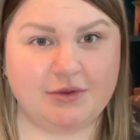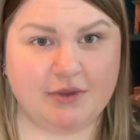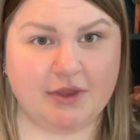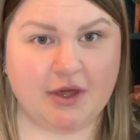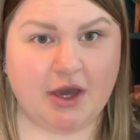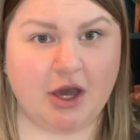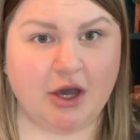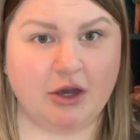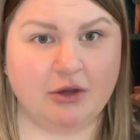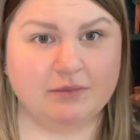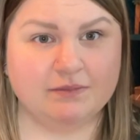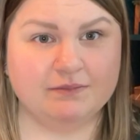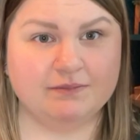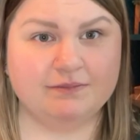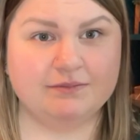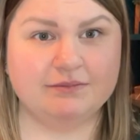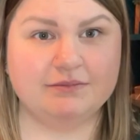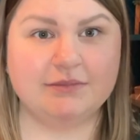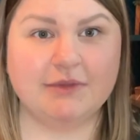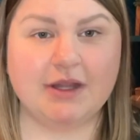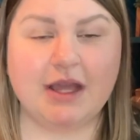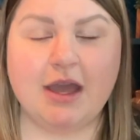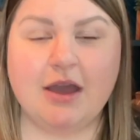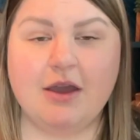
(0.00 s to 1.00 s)
the home.
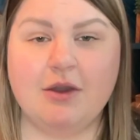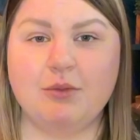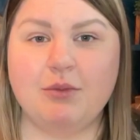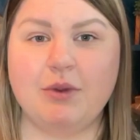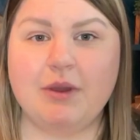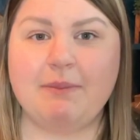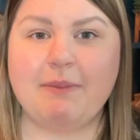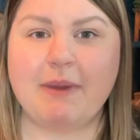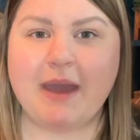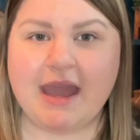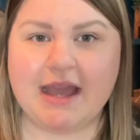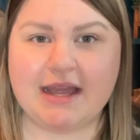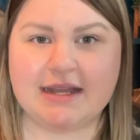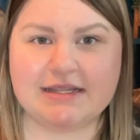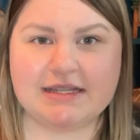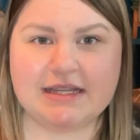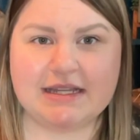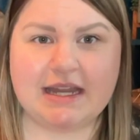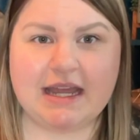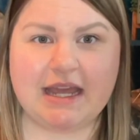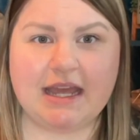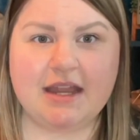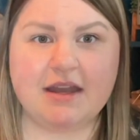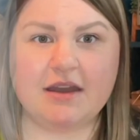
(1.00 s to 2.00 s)
We
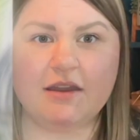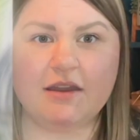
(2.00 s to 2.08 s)
painted it,